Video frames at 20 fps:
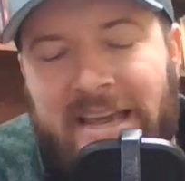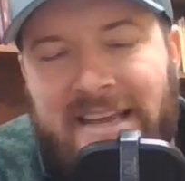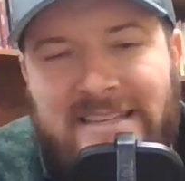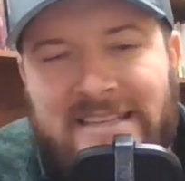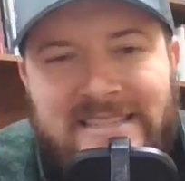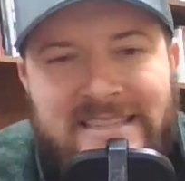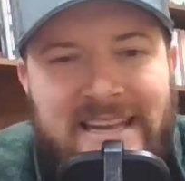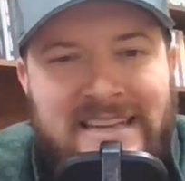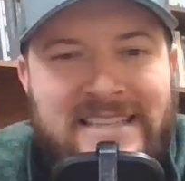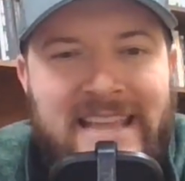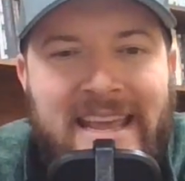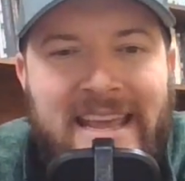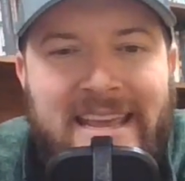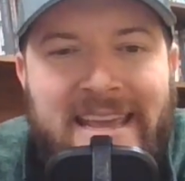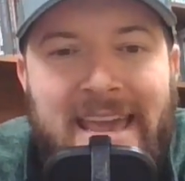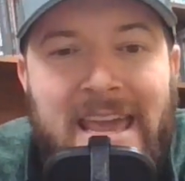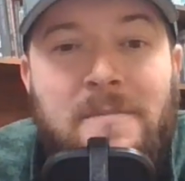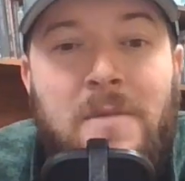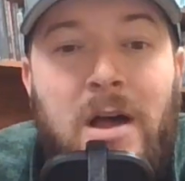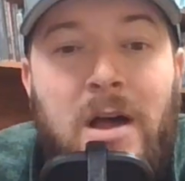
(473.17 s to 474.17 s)
it says they
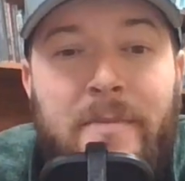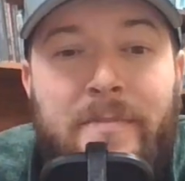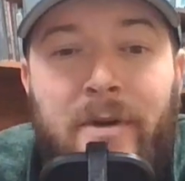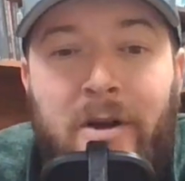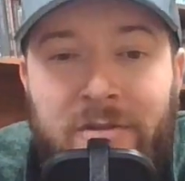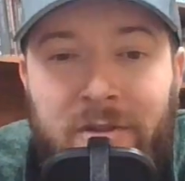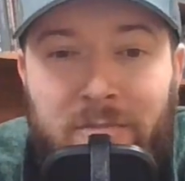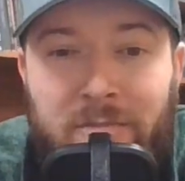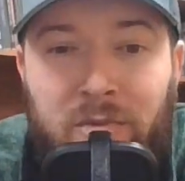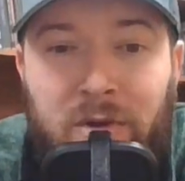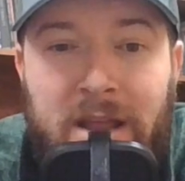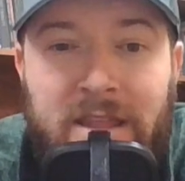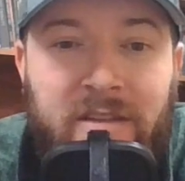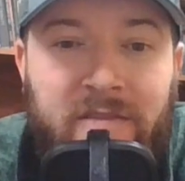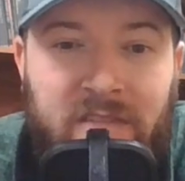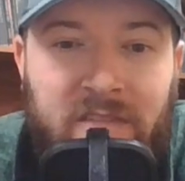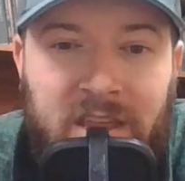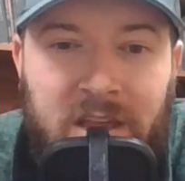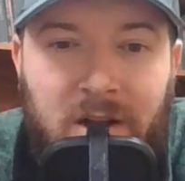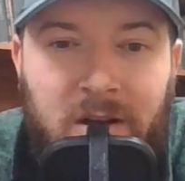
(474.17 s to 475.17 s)
came up on the breath
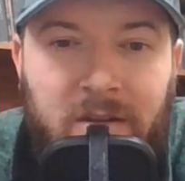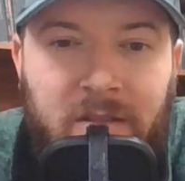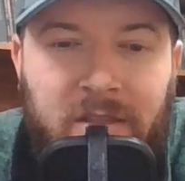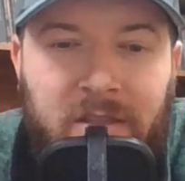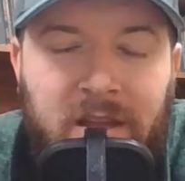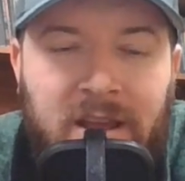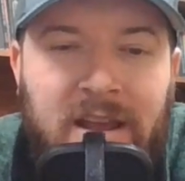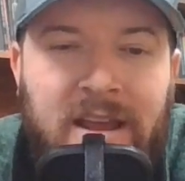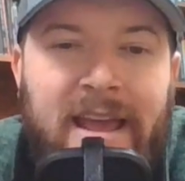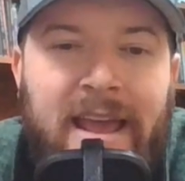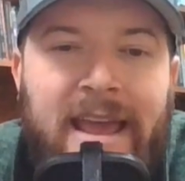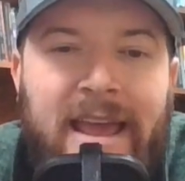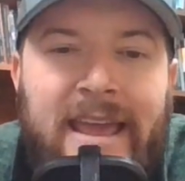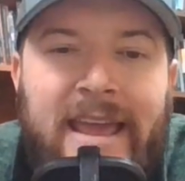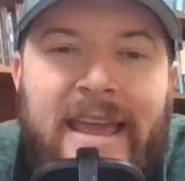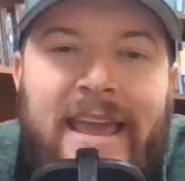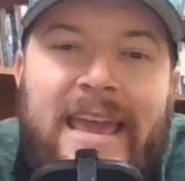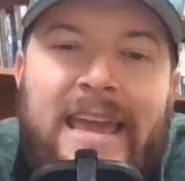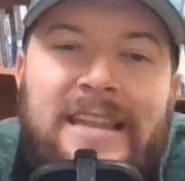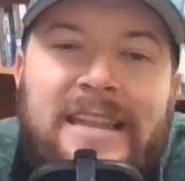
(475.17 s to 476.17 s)
of the earth.
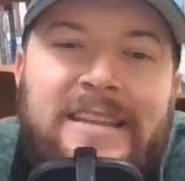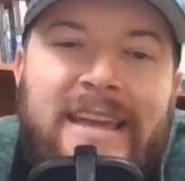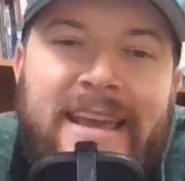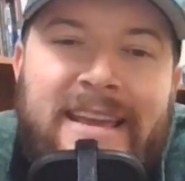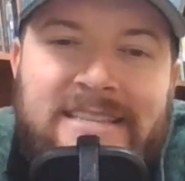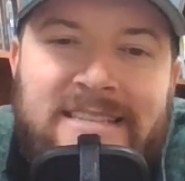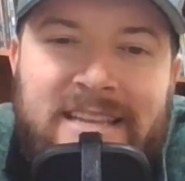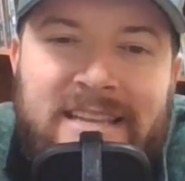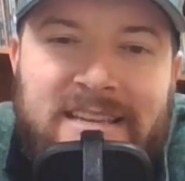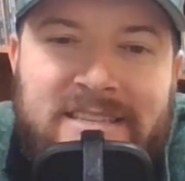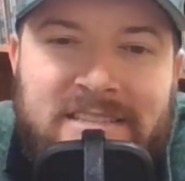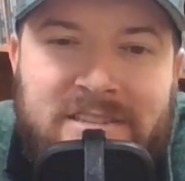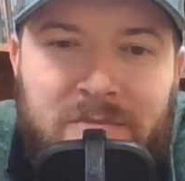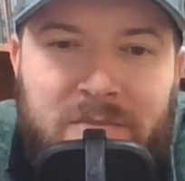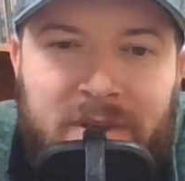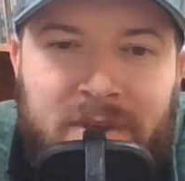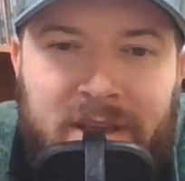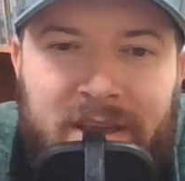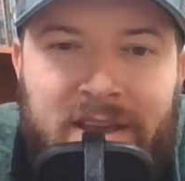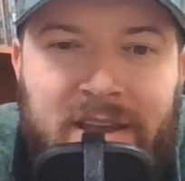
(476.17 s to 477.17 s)
He takes this to
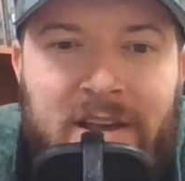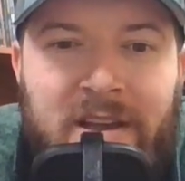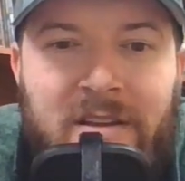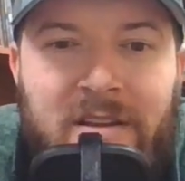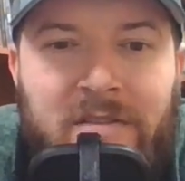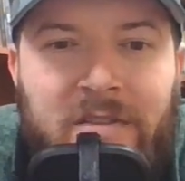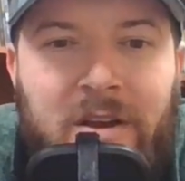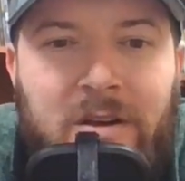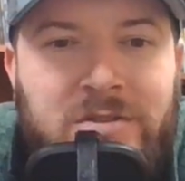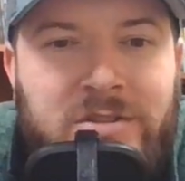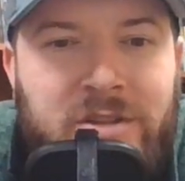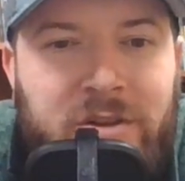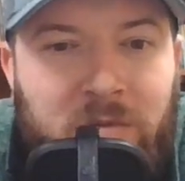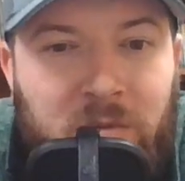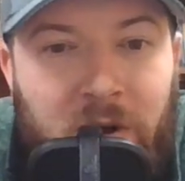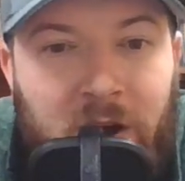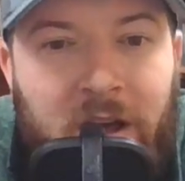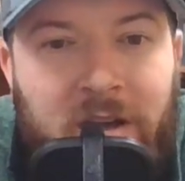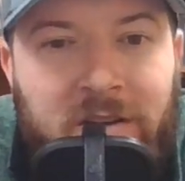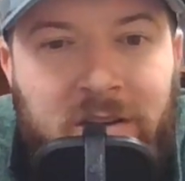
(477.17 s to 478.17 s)
be those who
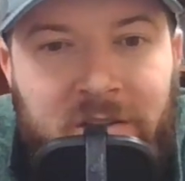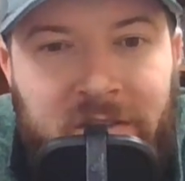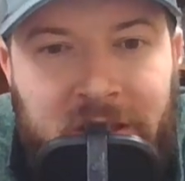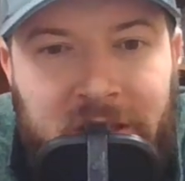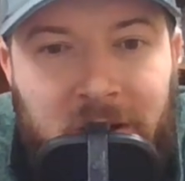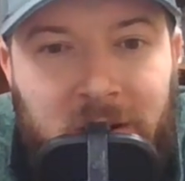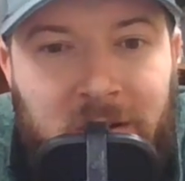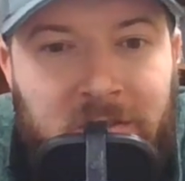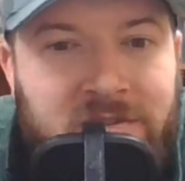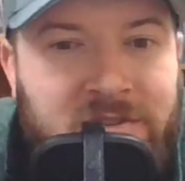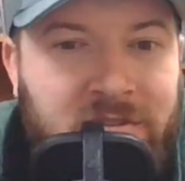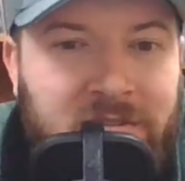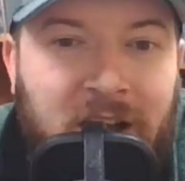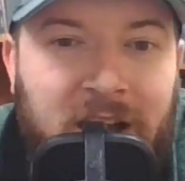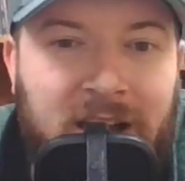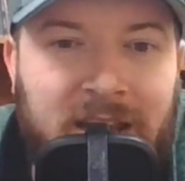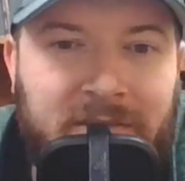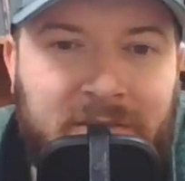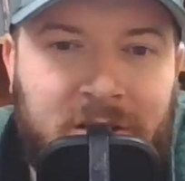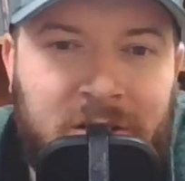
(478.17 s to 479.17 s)
were under the earth, so
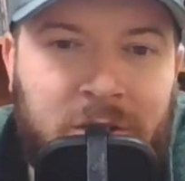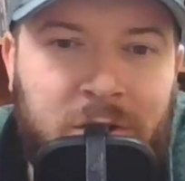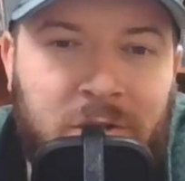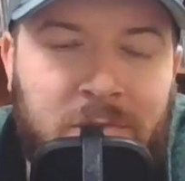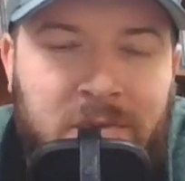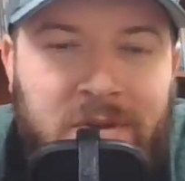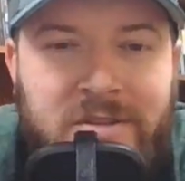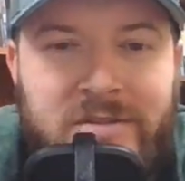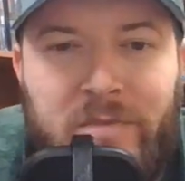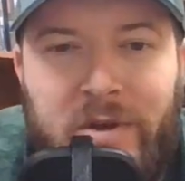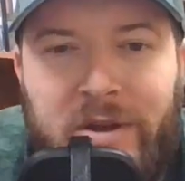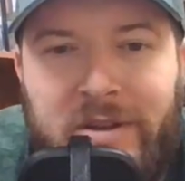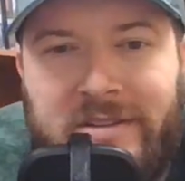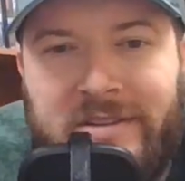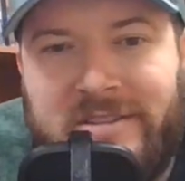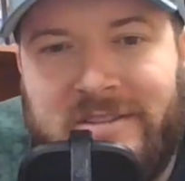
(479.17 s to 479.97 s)
not even humans, but